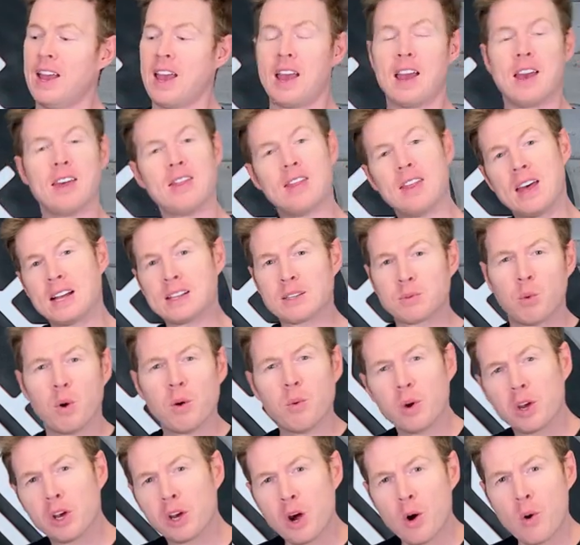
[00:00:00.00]
and that's what
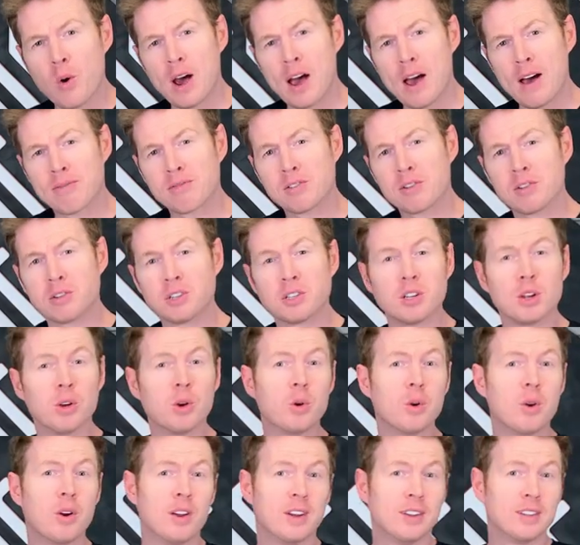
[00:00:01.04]
we go after.
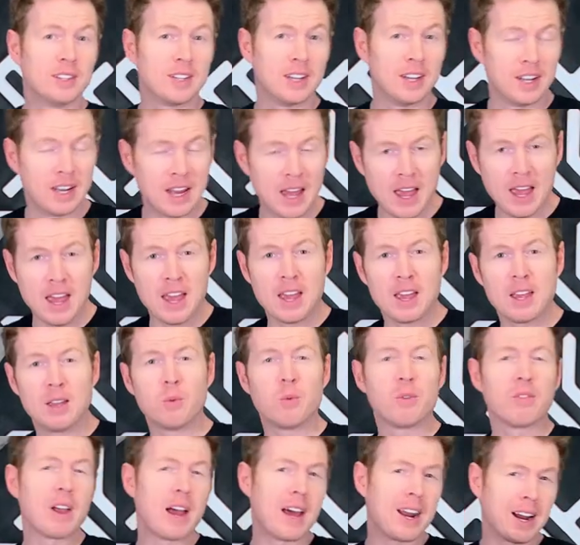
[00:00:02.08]
So today,
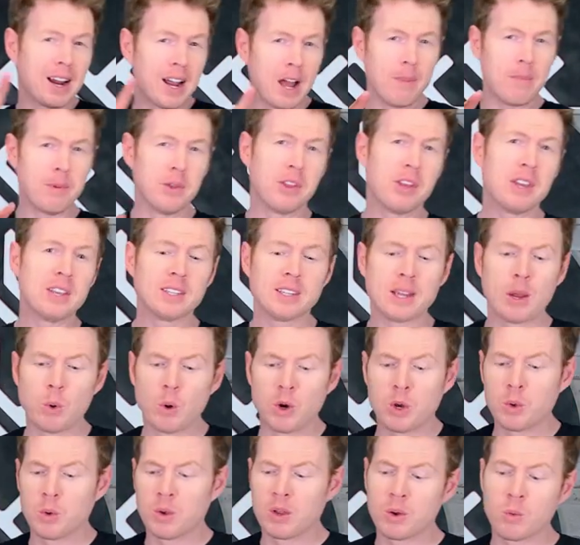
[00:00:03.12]
we've got a couple things that we're
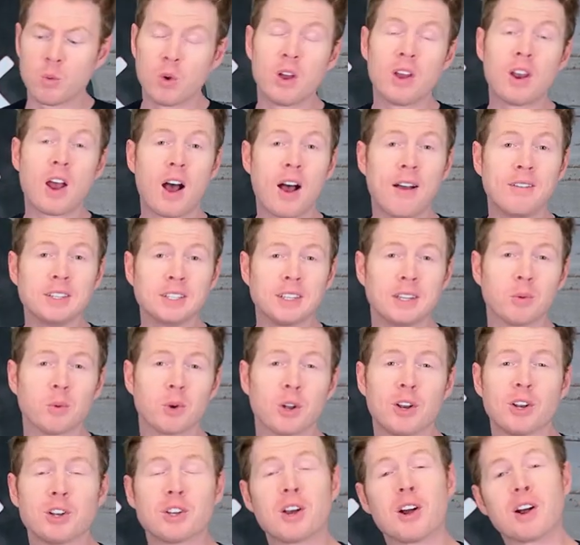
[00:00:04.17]
doing. One, obviously, we're
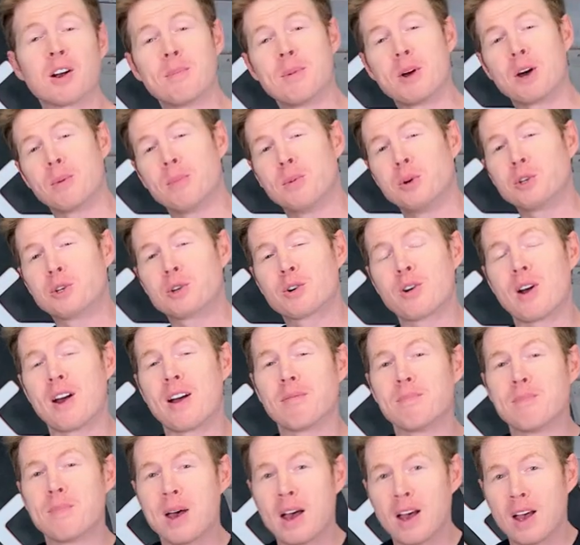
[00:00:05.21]
gonna talk about a
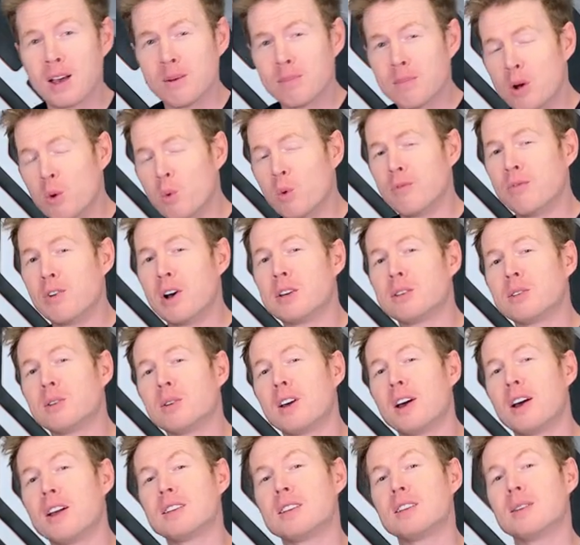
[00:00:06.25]
bushcraft bag, but we've also
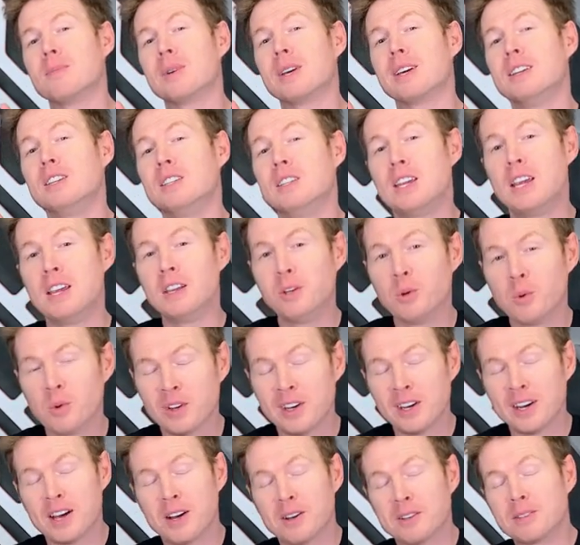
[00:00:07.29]
got some
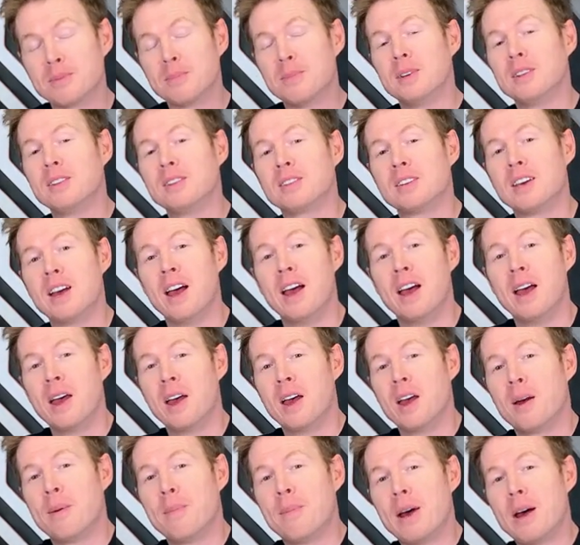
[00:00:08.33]
continuing announcements
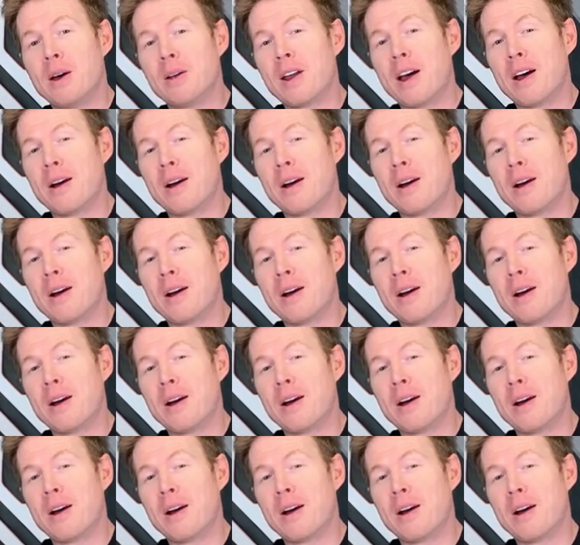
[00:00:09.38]
about